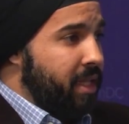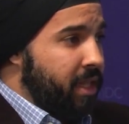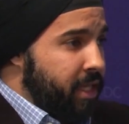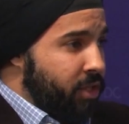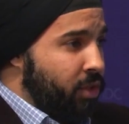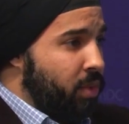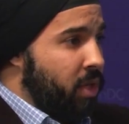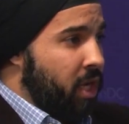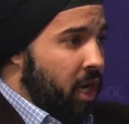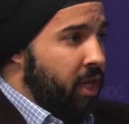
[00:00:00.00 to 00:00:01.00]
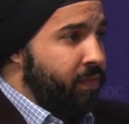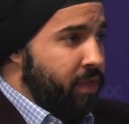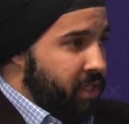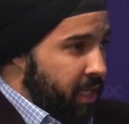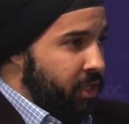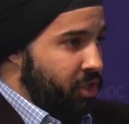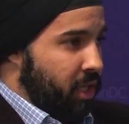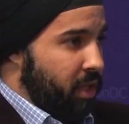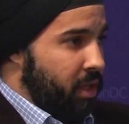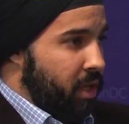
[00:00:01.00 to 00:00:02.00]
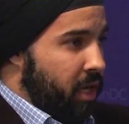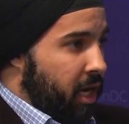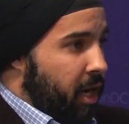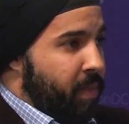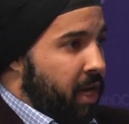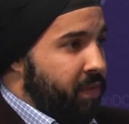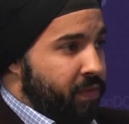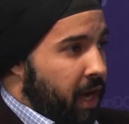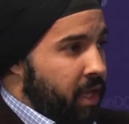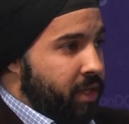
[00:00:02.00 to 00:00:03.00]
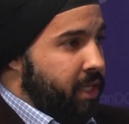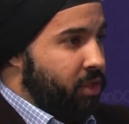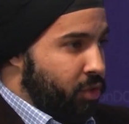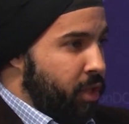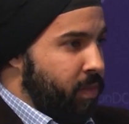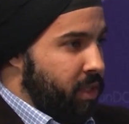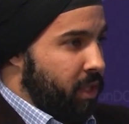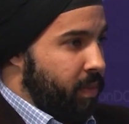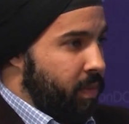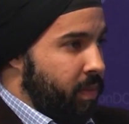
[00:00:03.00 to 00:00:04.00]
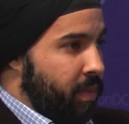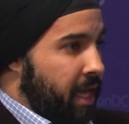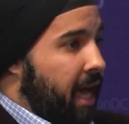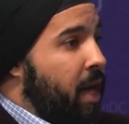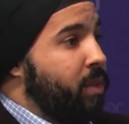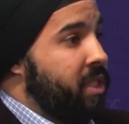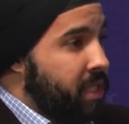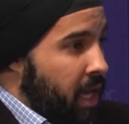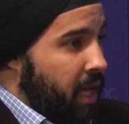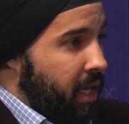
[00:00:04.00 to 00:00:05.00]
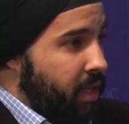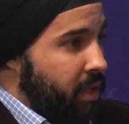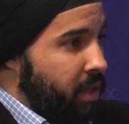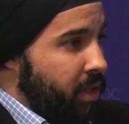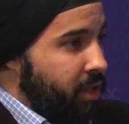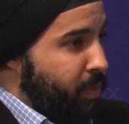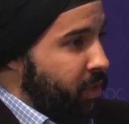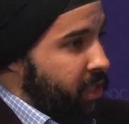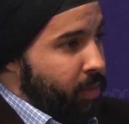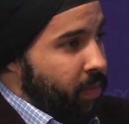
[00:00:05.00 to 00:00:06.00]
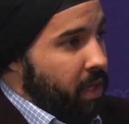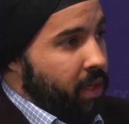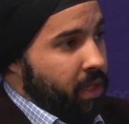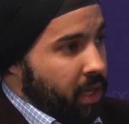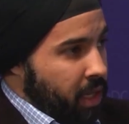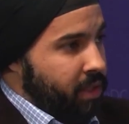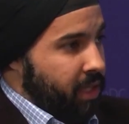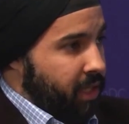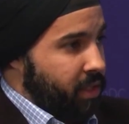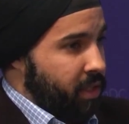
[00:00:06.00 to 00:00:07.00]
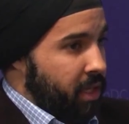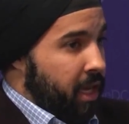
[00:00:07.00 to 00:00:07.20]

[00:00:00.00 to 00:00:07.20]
little conversation about violent extremism outside the Muslim American context.